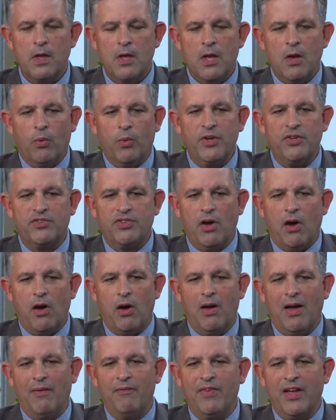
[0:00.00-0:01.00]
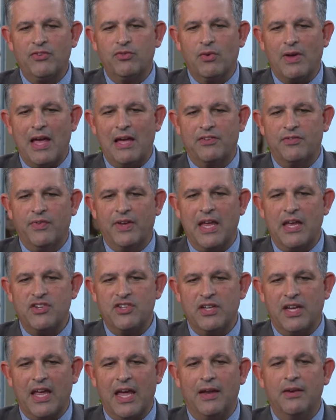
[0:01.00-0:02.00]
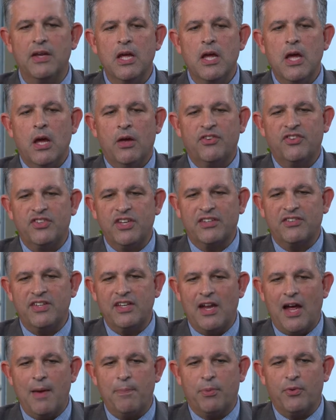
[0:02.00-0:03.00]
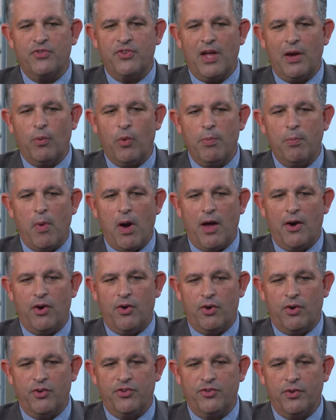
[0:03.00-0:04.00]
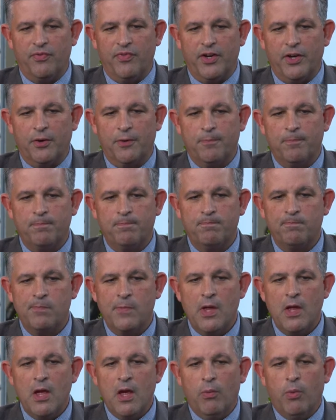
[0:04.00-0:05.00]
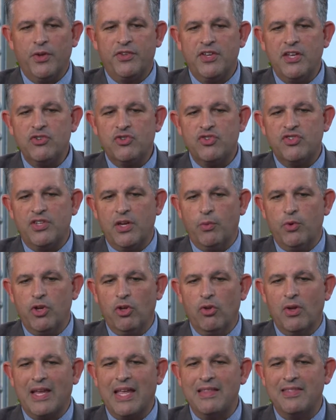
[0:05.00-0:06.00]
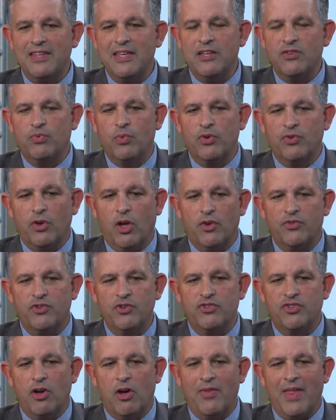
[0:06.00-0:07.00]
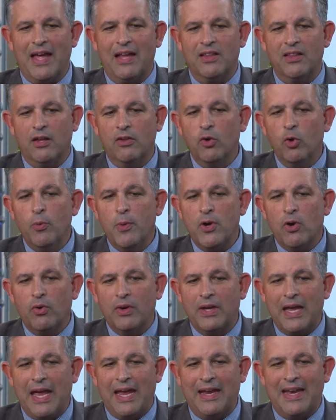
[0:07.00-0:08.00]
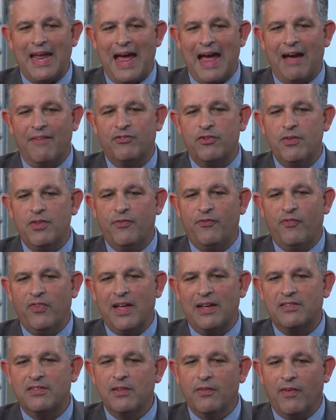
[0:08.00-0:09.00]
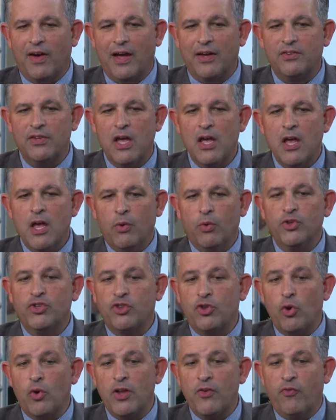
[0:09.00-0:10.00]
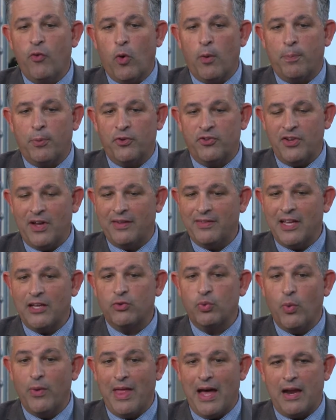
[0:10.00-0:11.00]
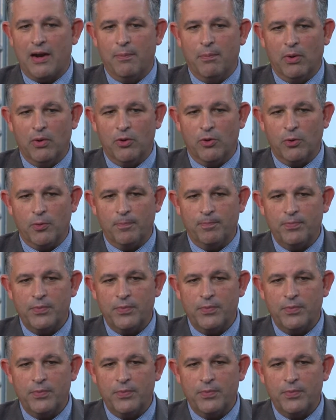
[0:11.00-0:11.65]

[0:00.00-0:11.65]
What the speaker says: We saw a vessel calcification, again, 69% with moderate or severe. What's interesting, when you look at these results, you saw that the luminal gain after the Flex device was 34%. That's without a balloon.